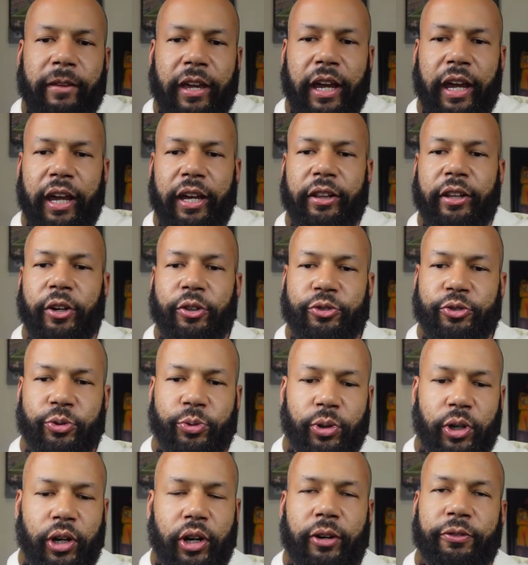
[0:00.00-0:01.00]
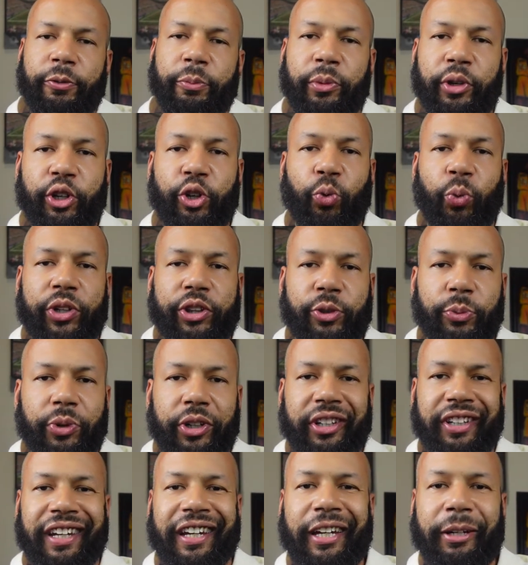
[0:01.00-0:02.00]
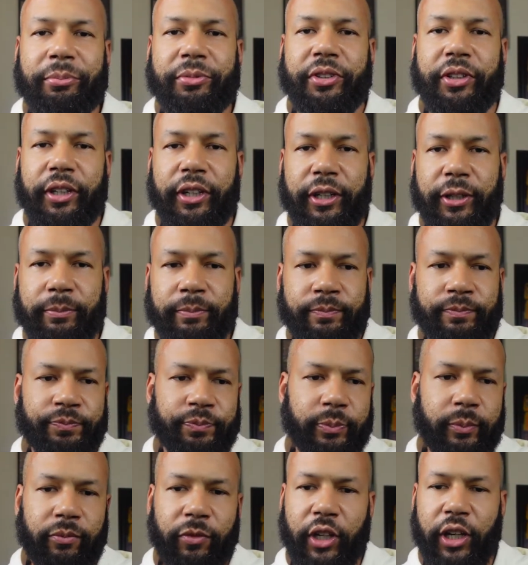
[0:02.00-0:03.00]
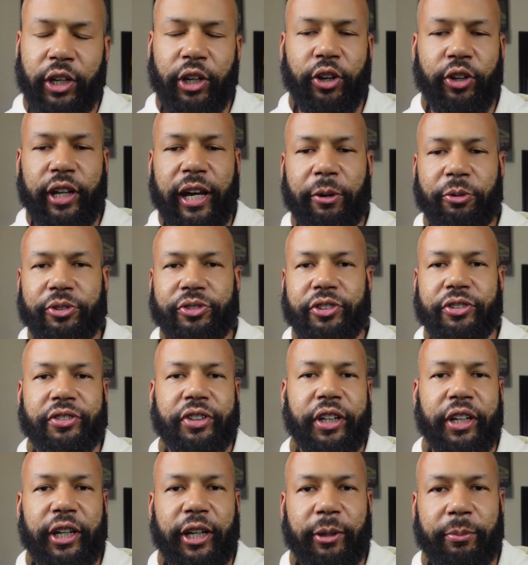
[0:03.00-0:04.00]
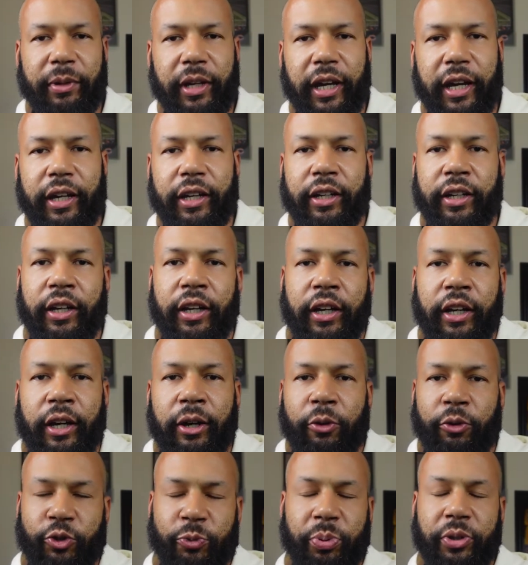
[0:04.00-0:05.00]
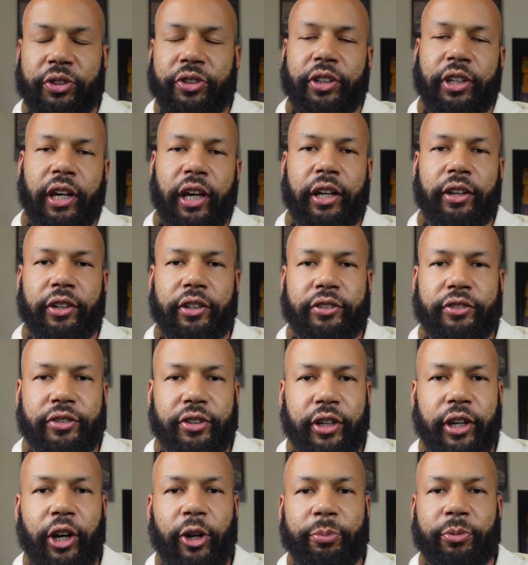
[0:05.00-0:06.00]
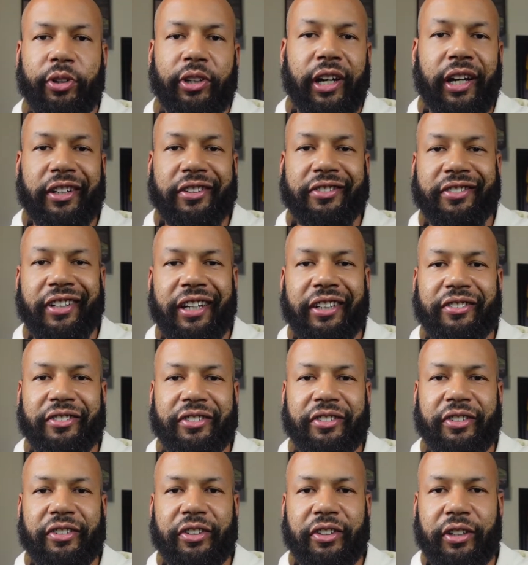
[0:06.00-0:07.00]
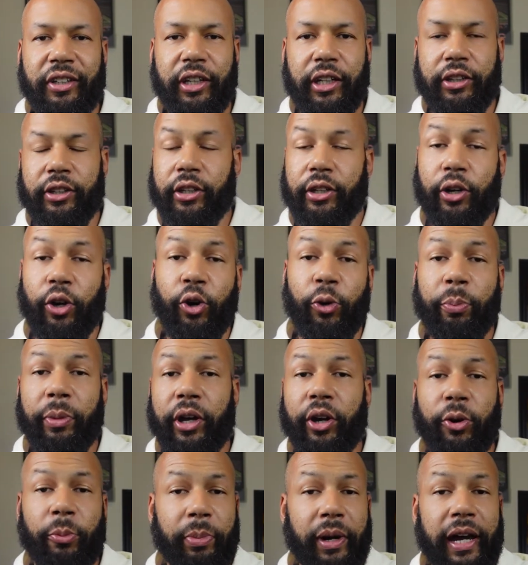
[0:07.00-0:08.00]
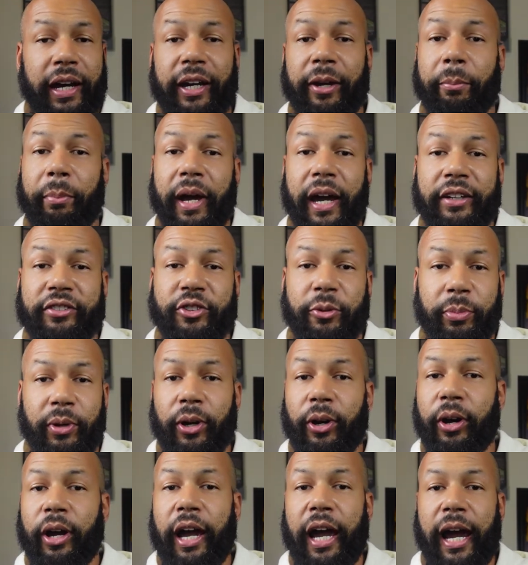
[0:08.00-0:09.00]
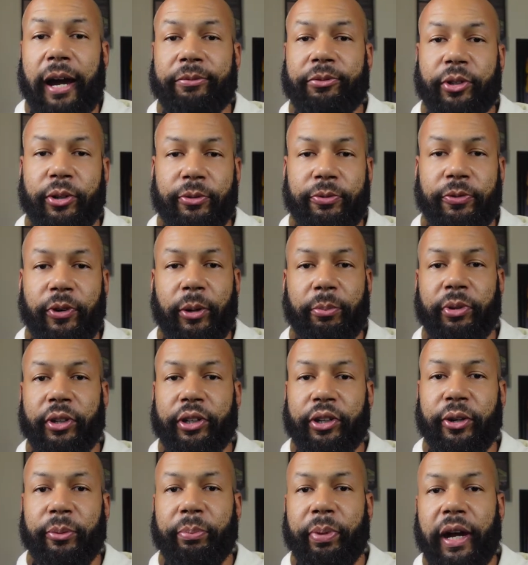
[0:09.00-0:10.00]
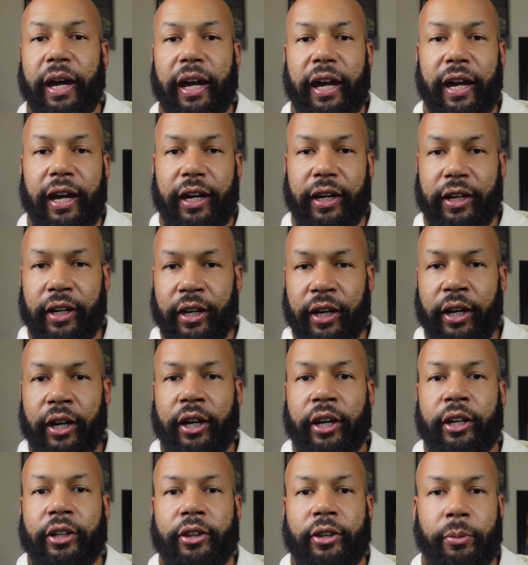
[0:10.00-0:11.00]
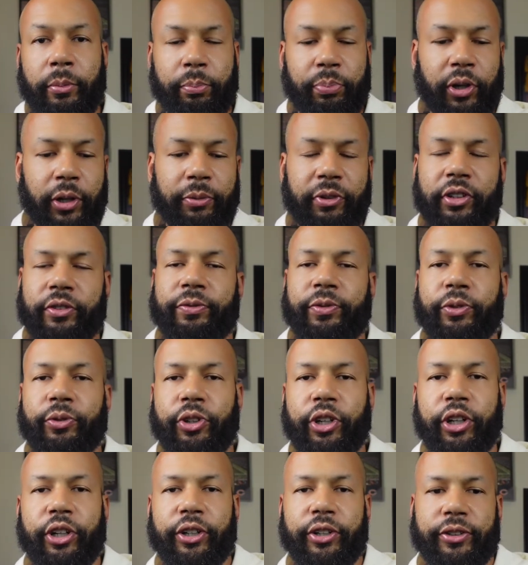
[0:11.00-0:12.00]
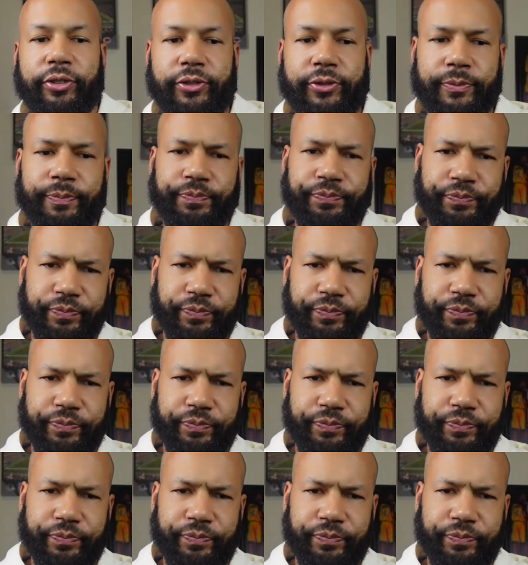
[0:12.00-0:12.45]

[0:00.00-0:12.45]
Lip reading: And those who are unfamiliar with the Redeem Team, you know, that was the team that was put together to help the United States get the gold medal back in basketball after fumbling their bag the previous few years.